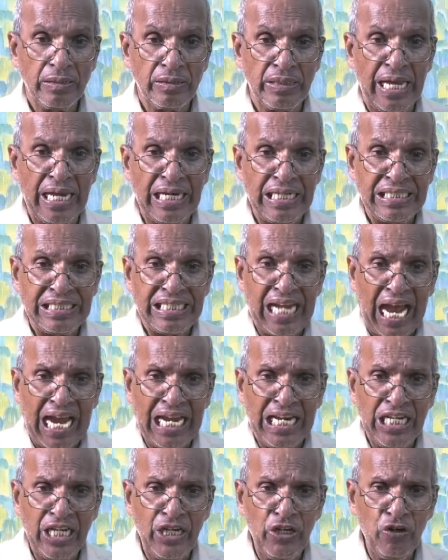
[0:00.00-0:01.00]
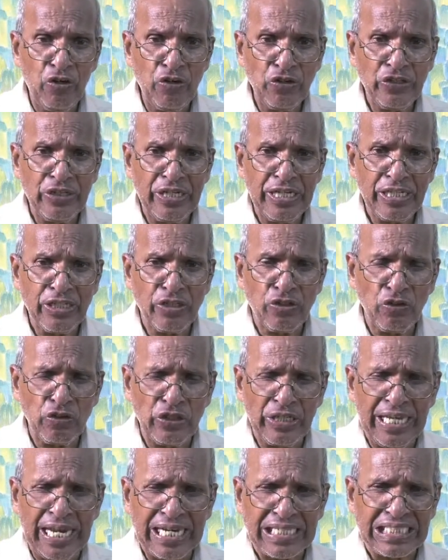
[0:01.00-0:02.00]
they dilute it to
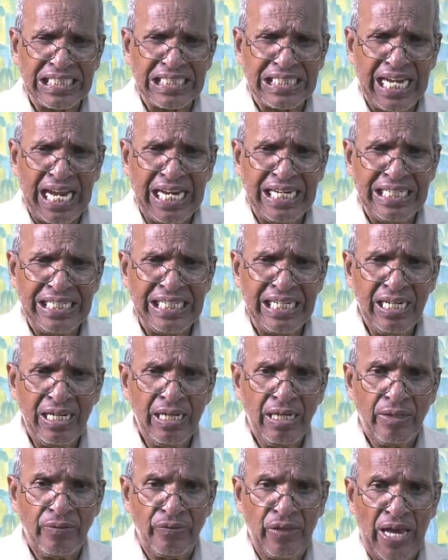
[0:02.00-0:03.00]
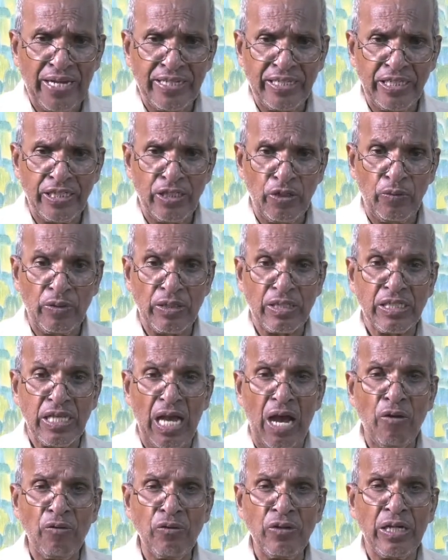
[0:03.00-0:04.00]
the extent that it will
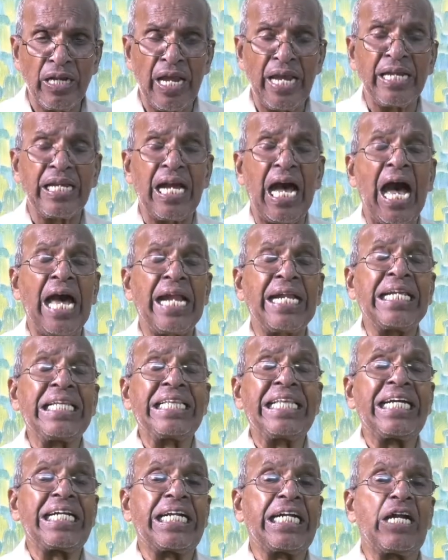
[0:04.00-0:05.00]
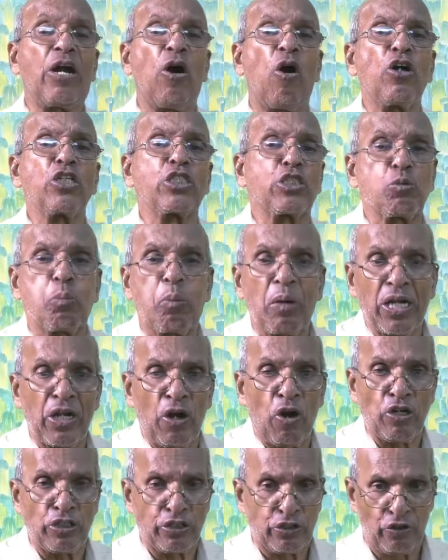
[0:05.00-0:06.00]
sound like another
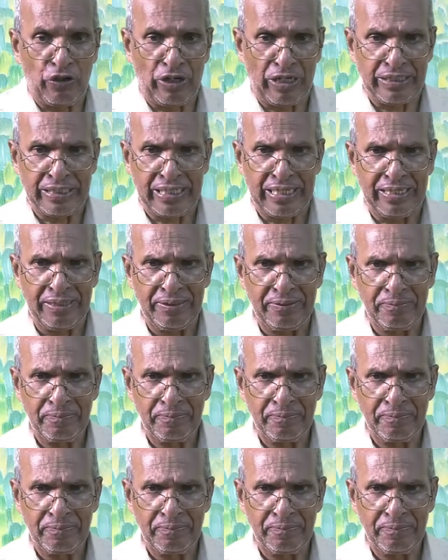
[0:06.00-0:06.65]
gospel altogether.